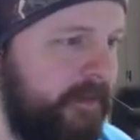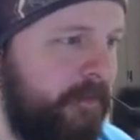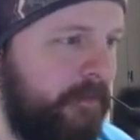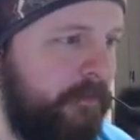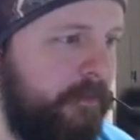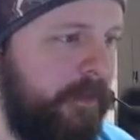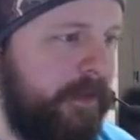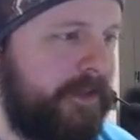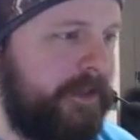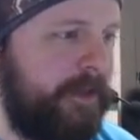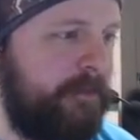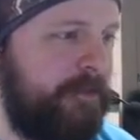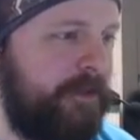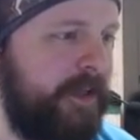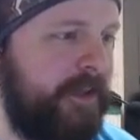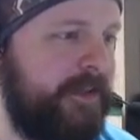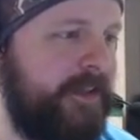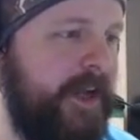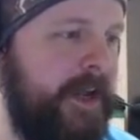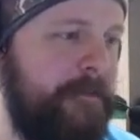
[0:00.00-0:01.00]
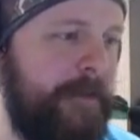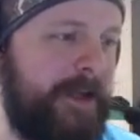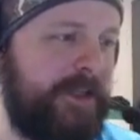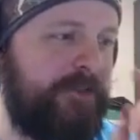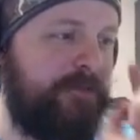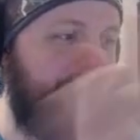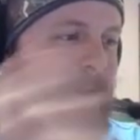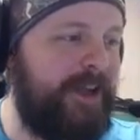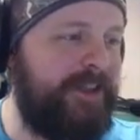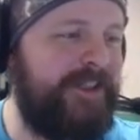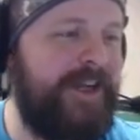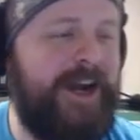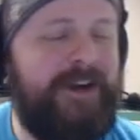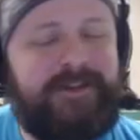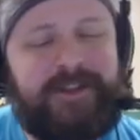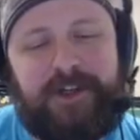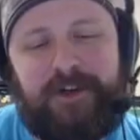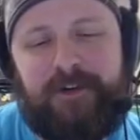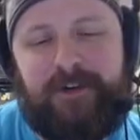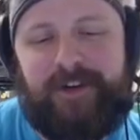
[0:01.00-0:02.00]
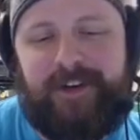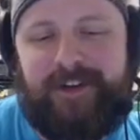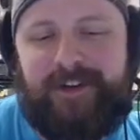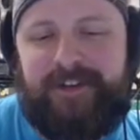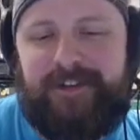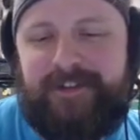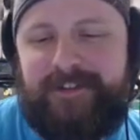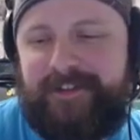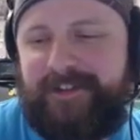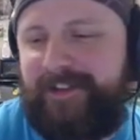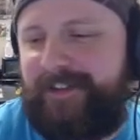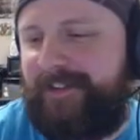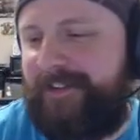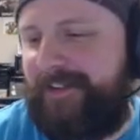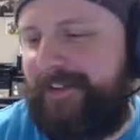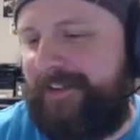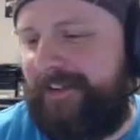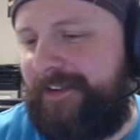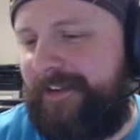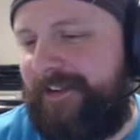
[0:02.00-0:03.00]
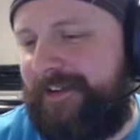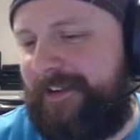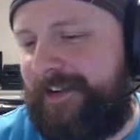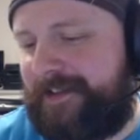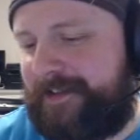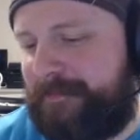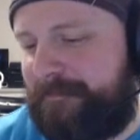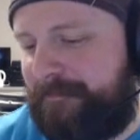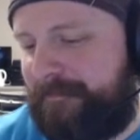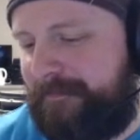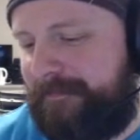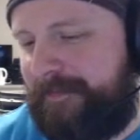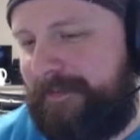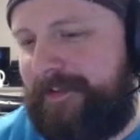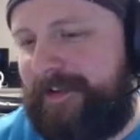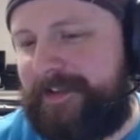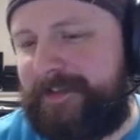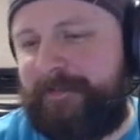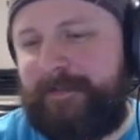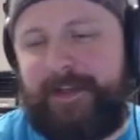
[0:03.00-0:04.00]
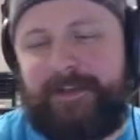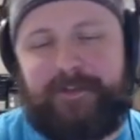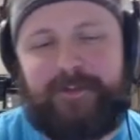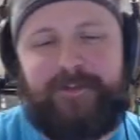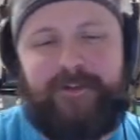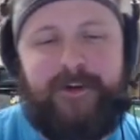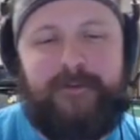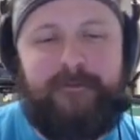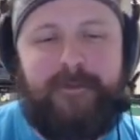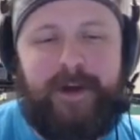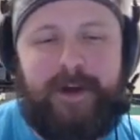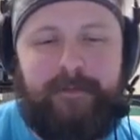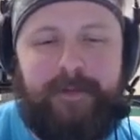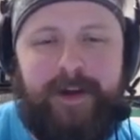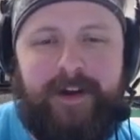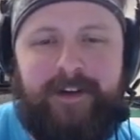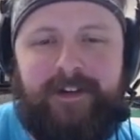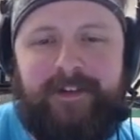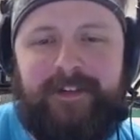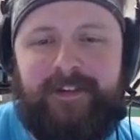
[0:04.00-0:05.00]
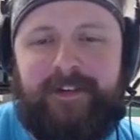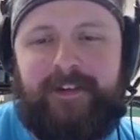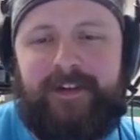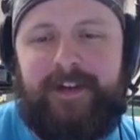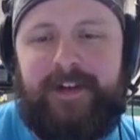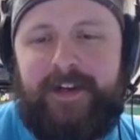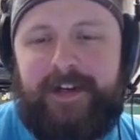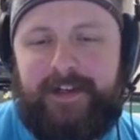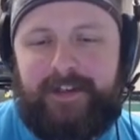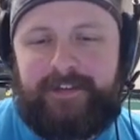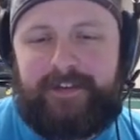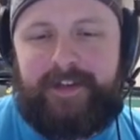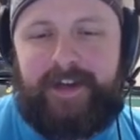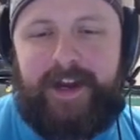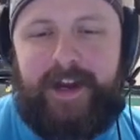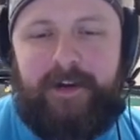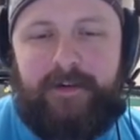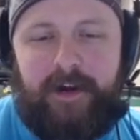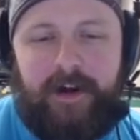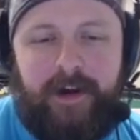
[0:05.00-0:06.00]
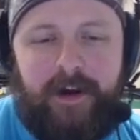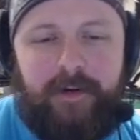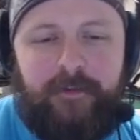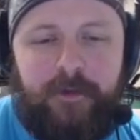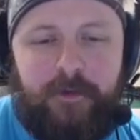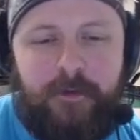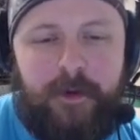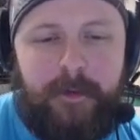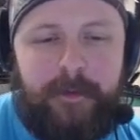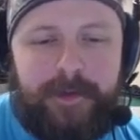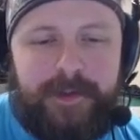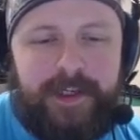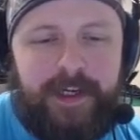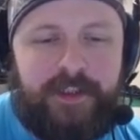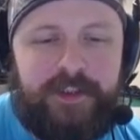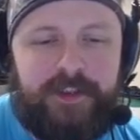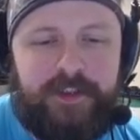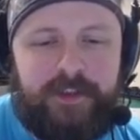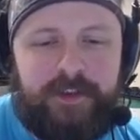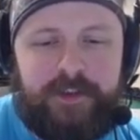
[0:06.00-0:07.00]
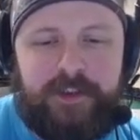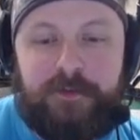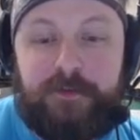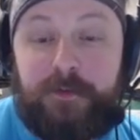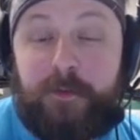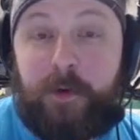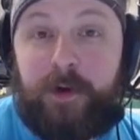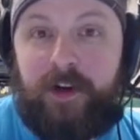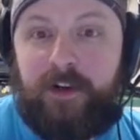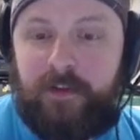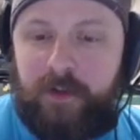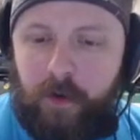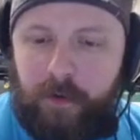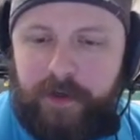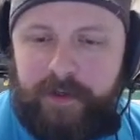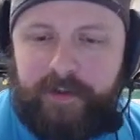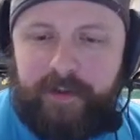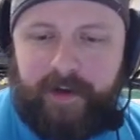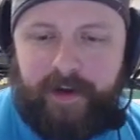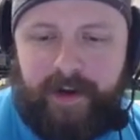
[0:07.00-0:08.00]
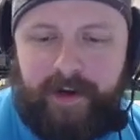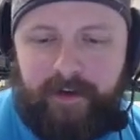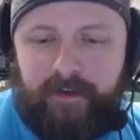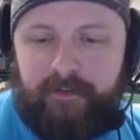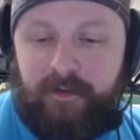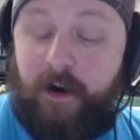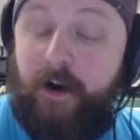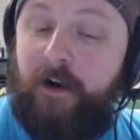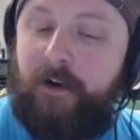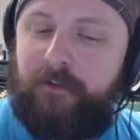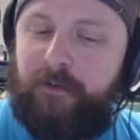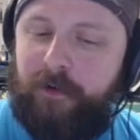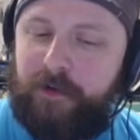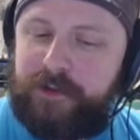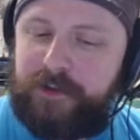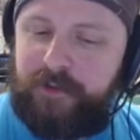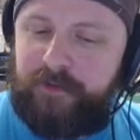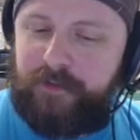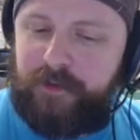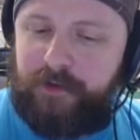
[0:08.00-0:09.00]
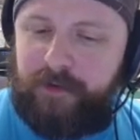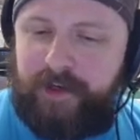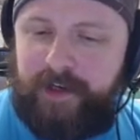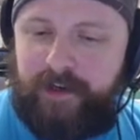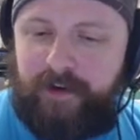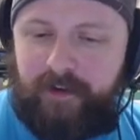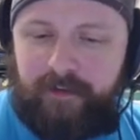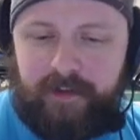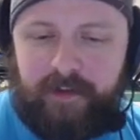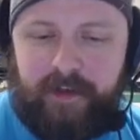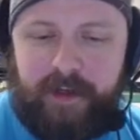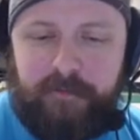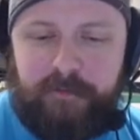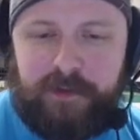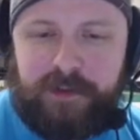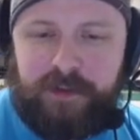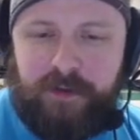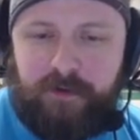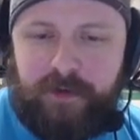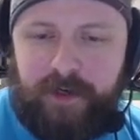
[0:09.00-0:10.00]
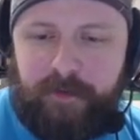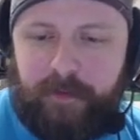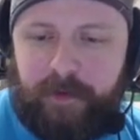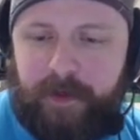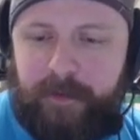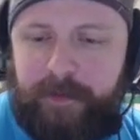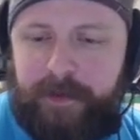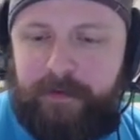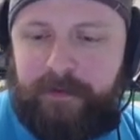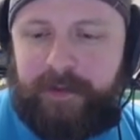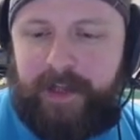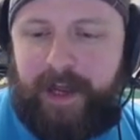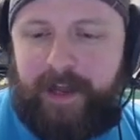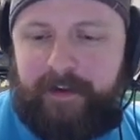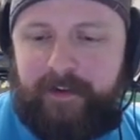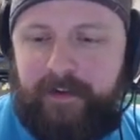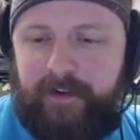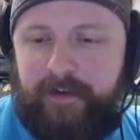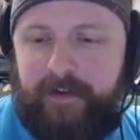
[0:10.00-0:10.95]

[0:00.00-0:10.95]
What's up, Jesse? Nate Master Flash, how's it going? Awesome. Awesome. Thanks for dropping by, pal. Today, for warm-up sketch, since we're working on Loki today, our version of Loki, our little impish Loki, we're going to be doing that.